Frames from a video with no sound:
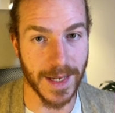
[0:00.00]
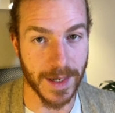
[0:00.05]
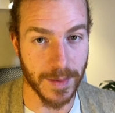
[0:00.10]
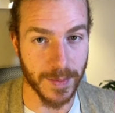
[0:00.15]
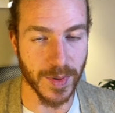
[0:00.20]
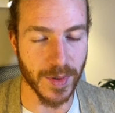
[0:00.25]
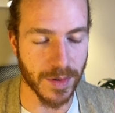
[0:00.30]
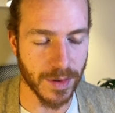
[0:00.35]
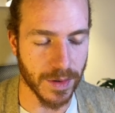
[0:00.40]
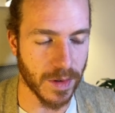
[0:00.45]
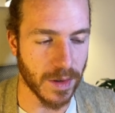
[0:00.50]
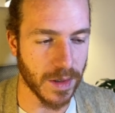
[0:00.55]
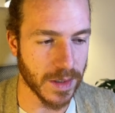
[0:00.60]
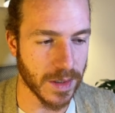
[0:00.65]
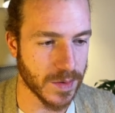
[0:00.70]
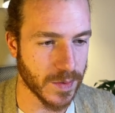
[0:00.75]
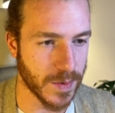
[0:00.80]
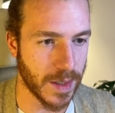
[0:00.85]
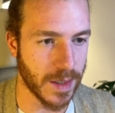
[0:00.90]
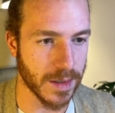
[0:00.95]
protocol
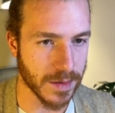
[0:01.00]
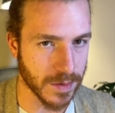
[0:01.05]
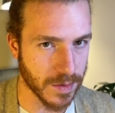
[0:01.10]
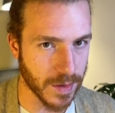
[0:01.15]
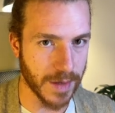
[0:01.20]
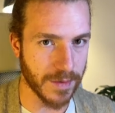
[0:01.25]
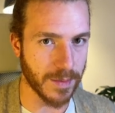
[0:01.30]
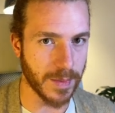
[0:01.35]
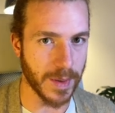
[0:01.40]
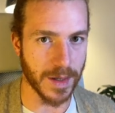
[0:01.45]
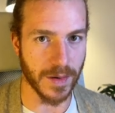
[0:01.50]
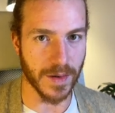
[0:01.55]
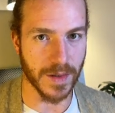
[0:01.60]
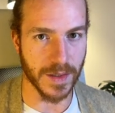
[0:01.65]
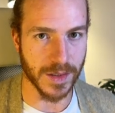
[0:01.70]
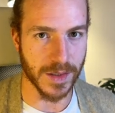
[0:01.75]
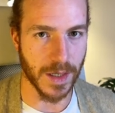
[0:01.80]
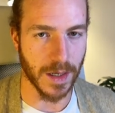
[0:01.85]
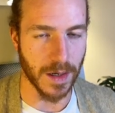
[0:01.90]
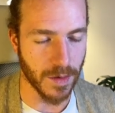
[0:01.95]
as well and to have a better
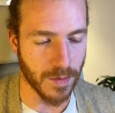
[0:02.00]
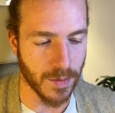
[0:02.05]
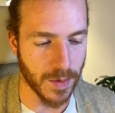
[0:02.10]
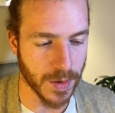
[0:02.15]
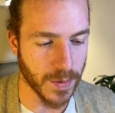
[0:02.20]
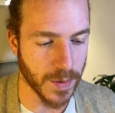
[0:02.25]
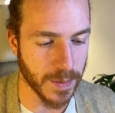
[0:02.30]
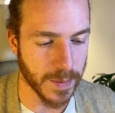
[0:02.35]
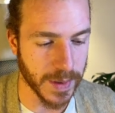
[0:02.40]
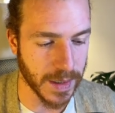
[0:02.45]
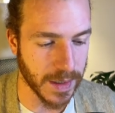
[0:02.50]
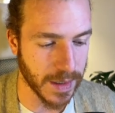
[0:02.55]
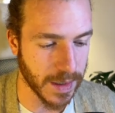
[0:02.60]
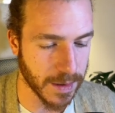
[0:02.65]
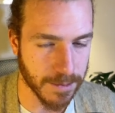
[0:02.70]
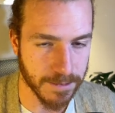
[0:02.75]
understanding of what we're building.